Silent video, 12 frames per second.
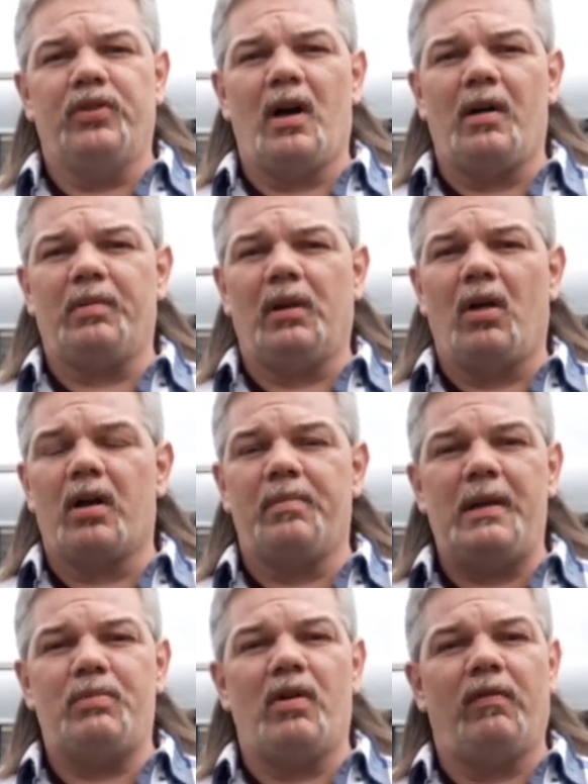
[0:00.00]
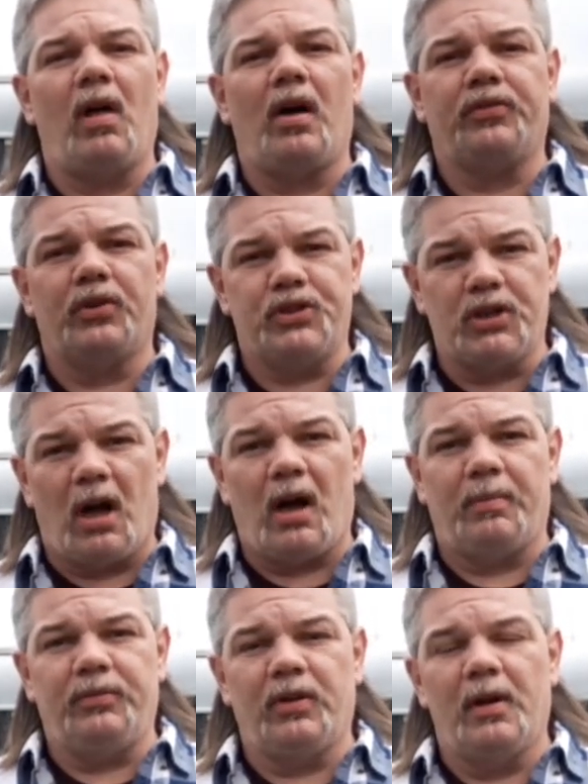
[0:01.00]
up. A lot of people have lost their
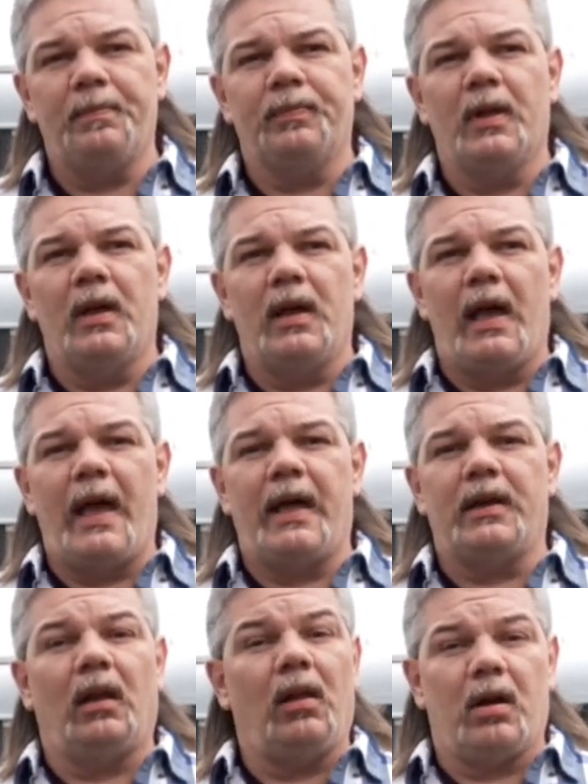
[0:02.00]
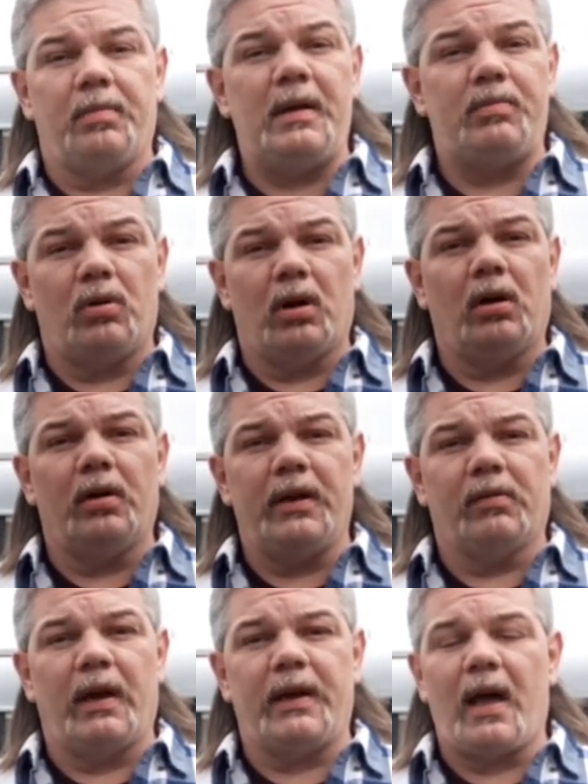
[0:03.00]
jobs. And a lot of people are hurting
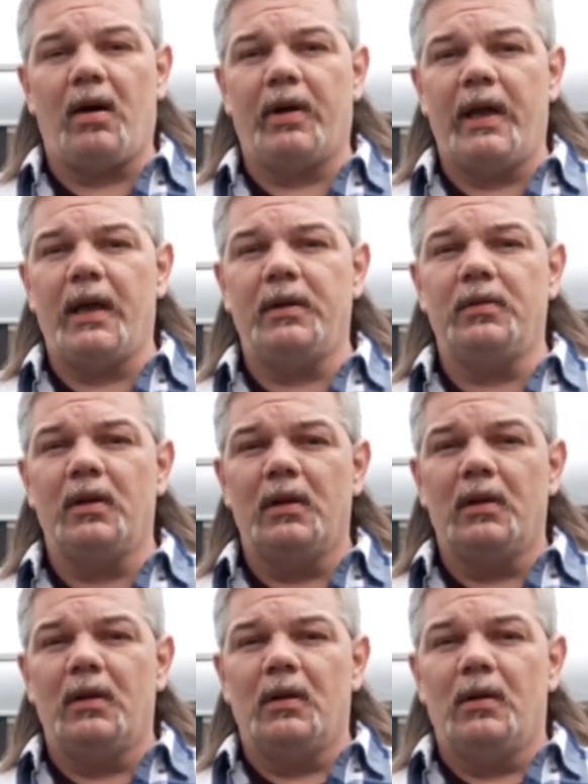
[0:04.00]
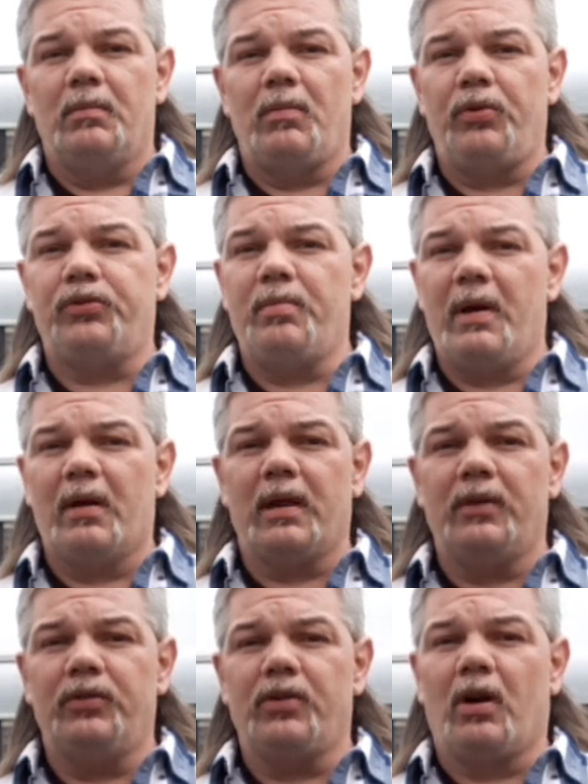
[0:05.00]
right now, and most
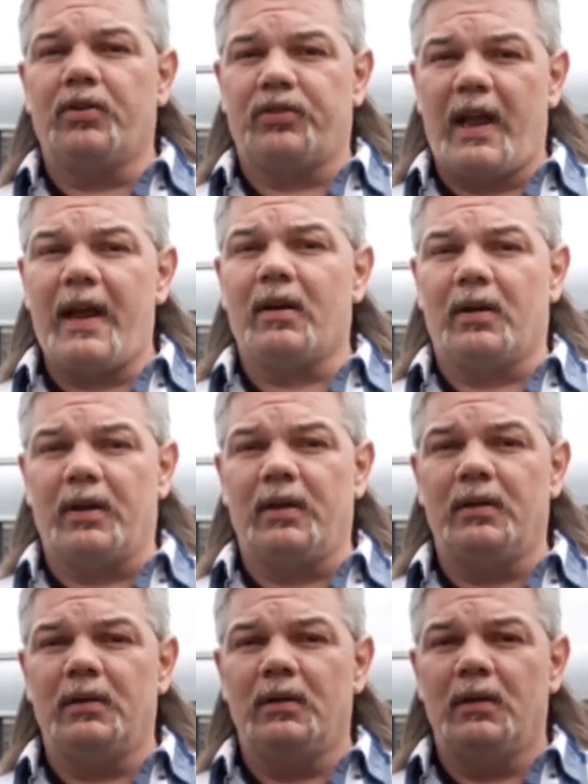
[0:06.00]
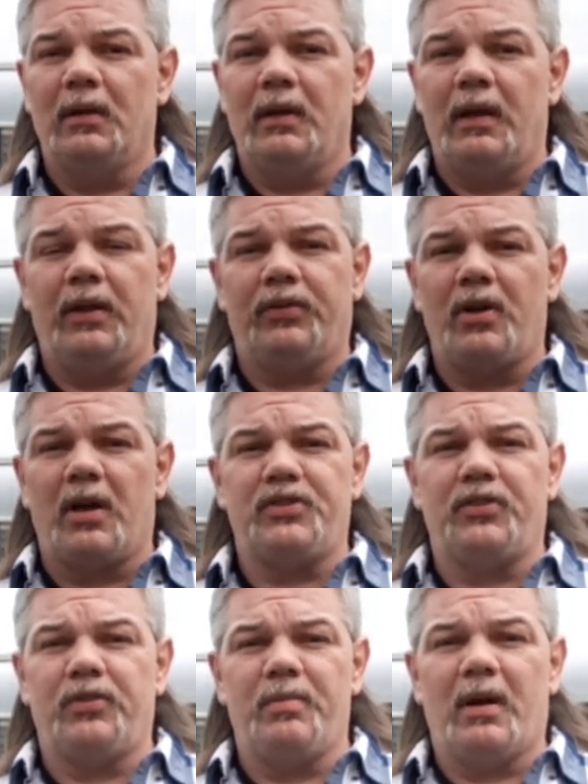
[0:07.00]
Americans are scared. And it's not
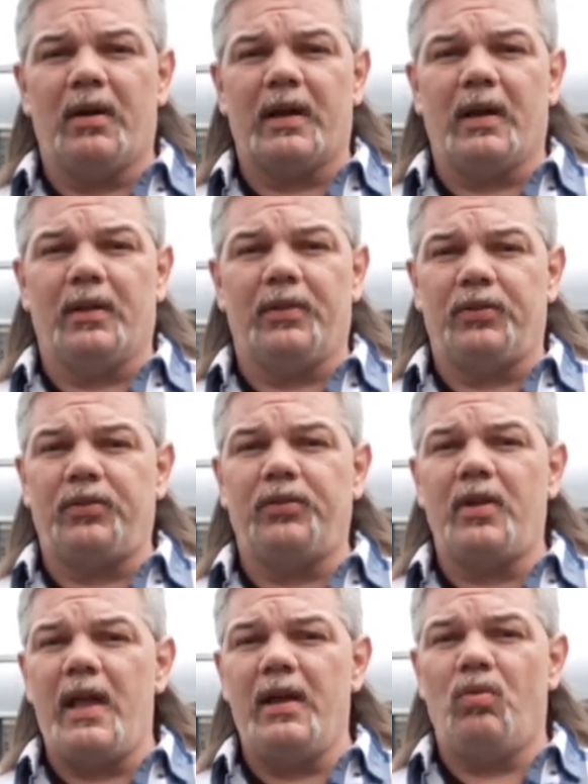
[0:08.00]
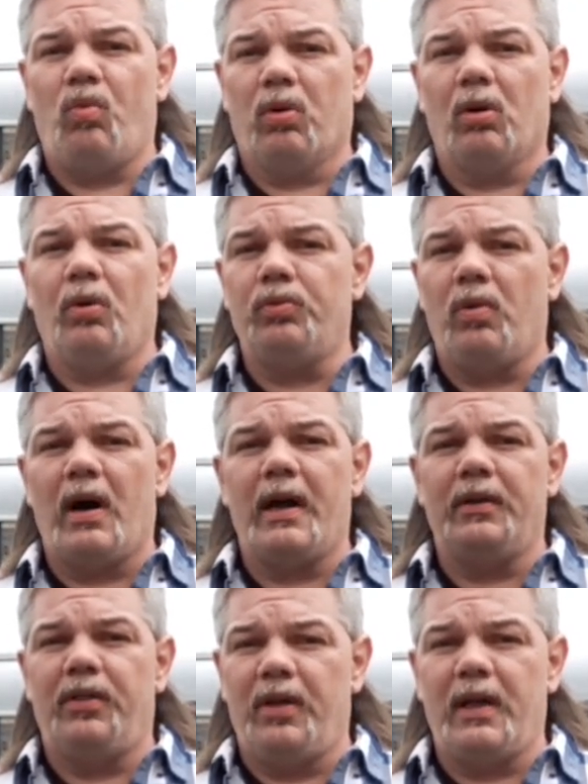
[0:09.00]
just America. This is a
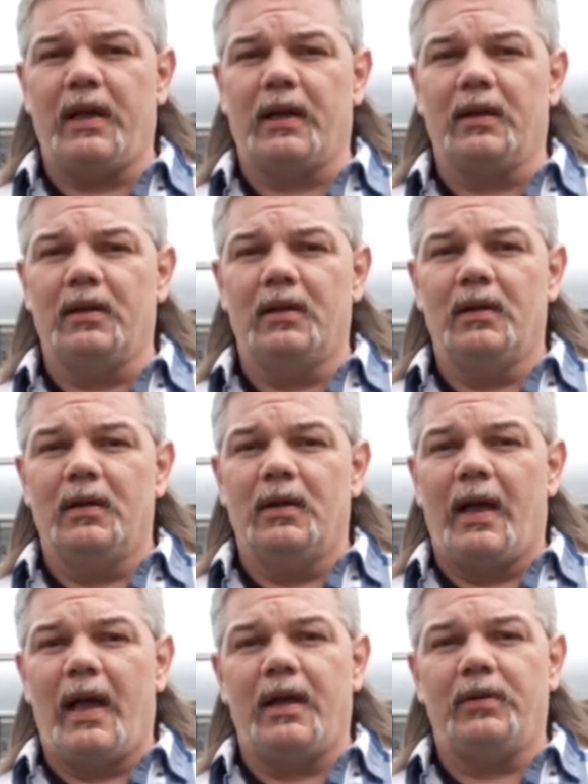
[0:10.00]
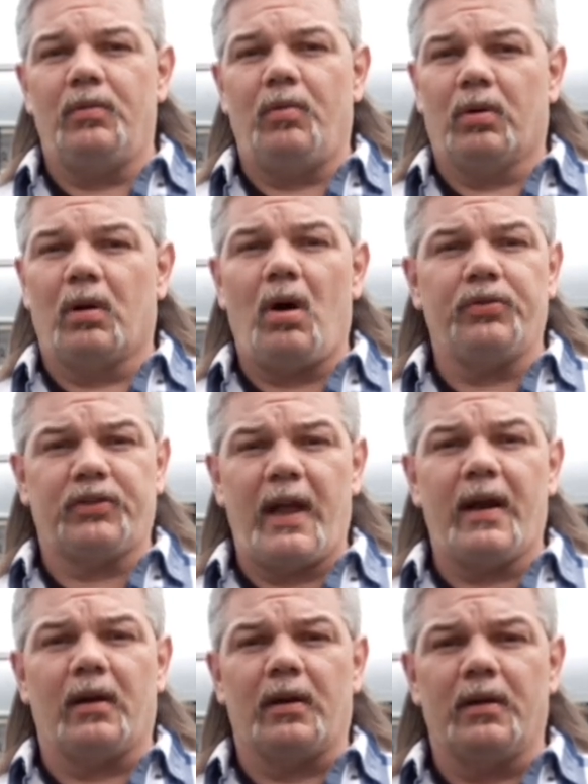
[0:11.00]
worldwide thing. And we're all scared.